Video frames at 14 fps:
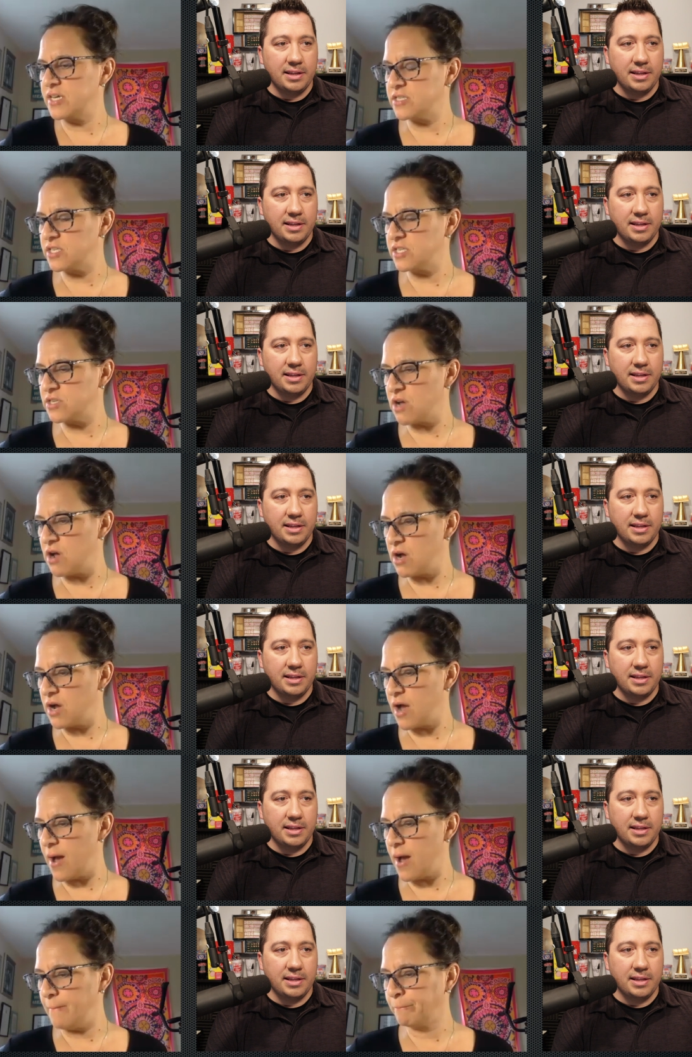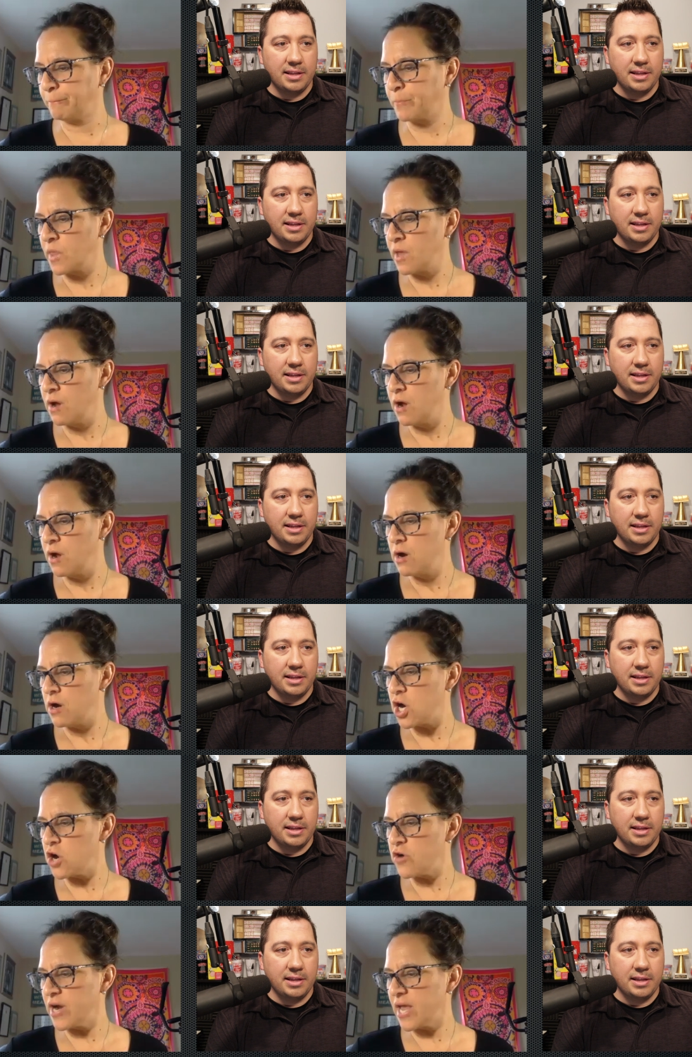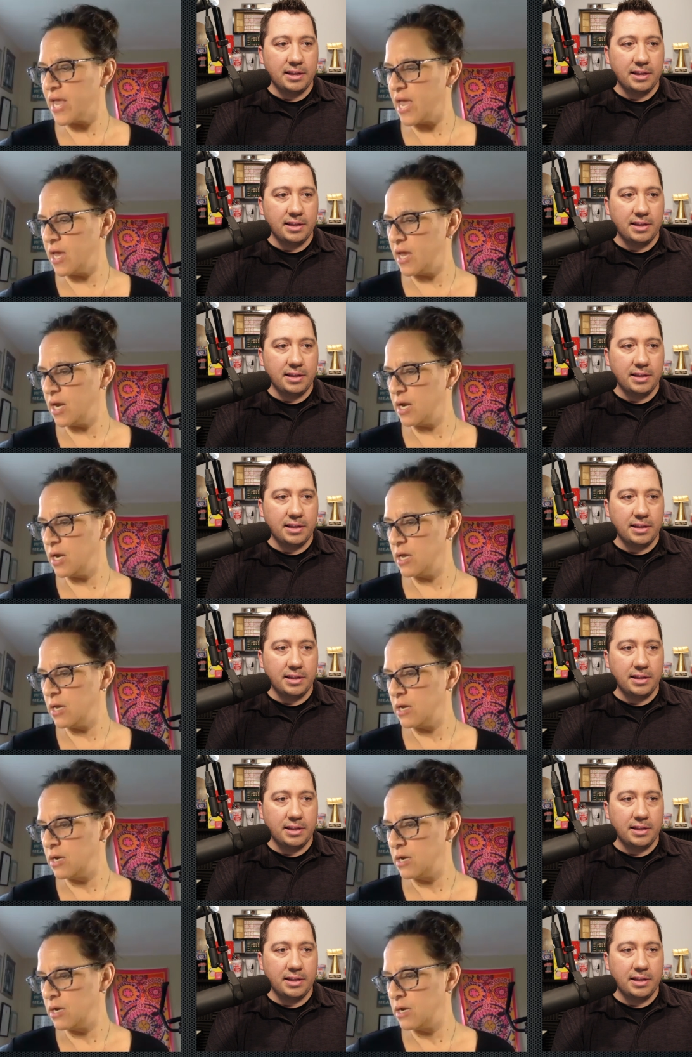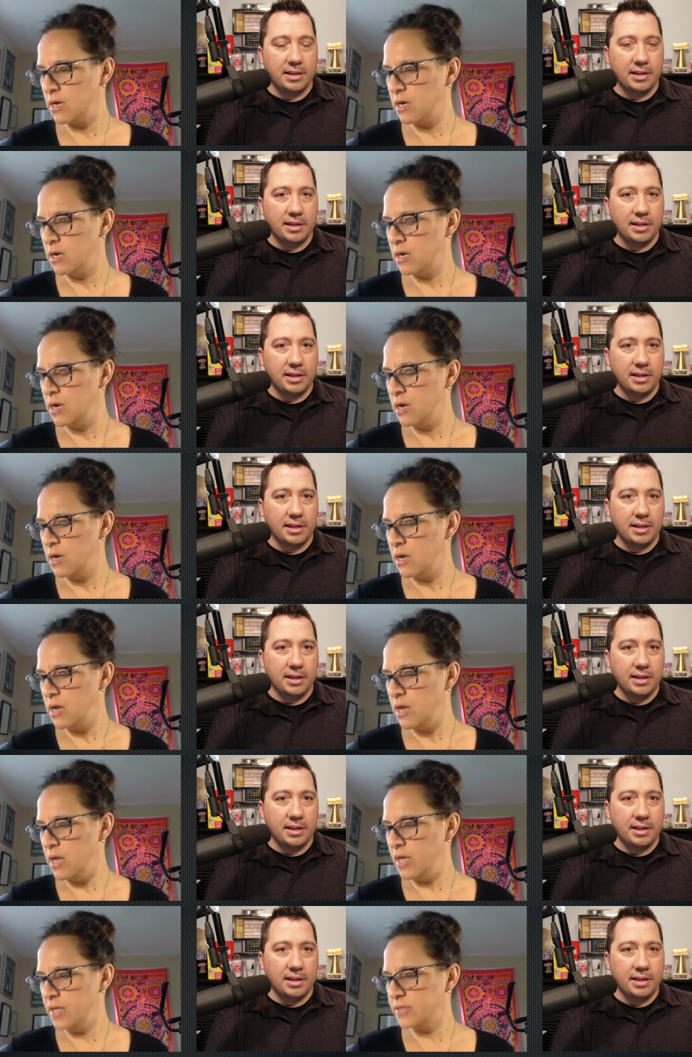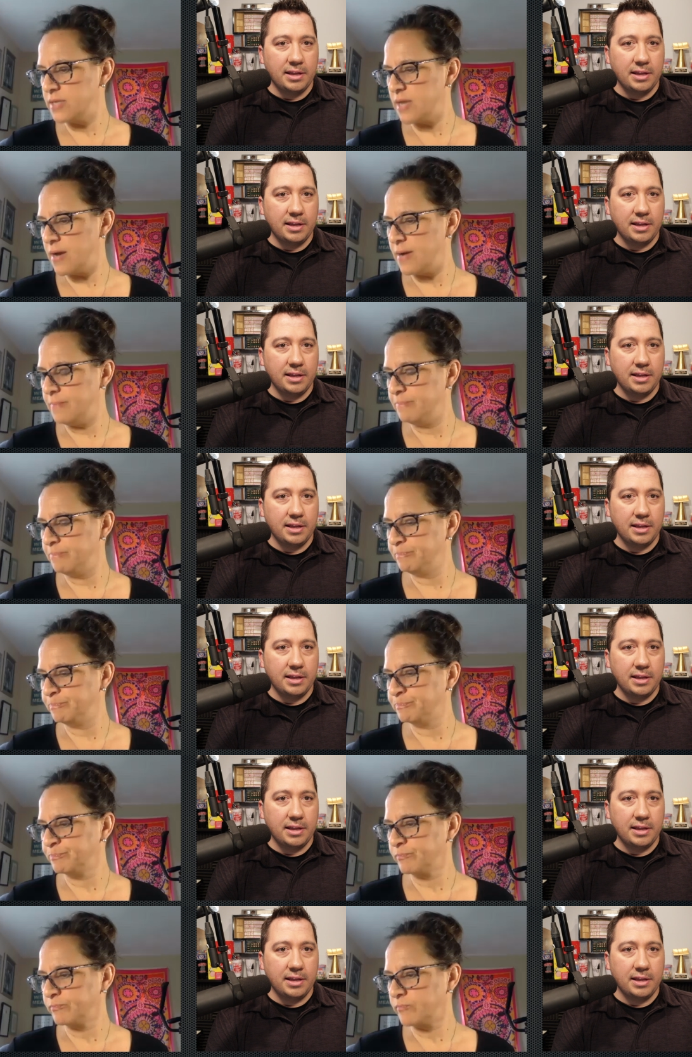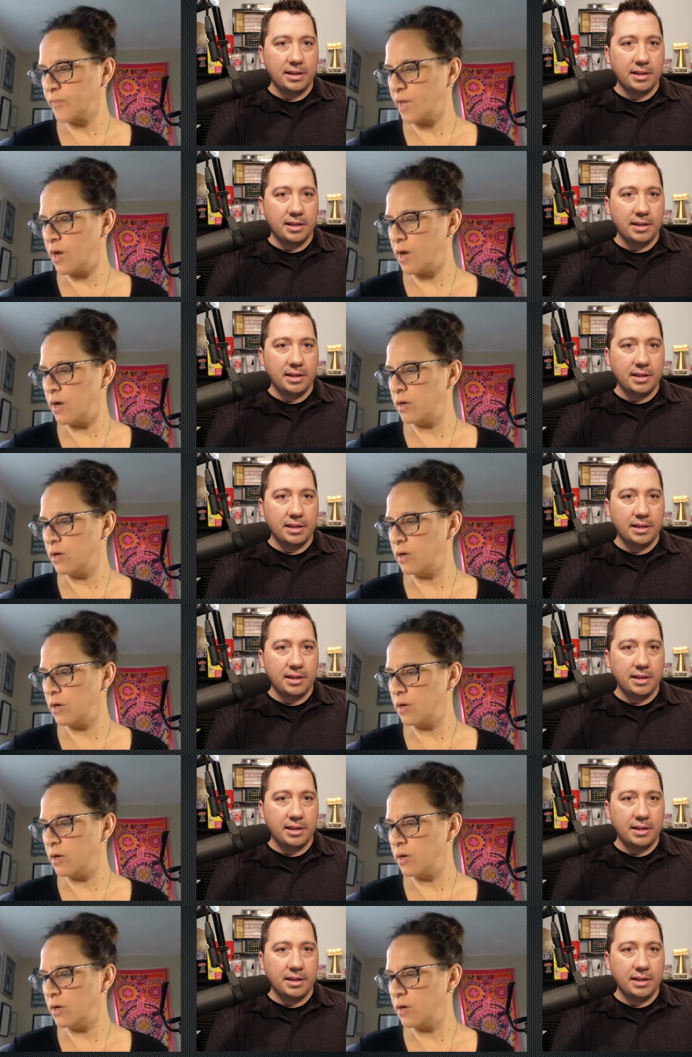Speaker 1: the song um, Hurricane. It's um, oh,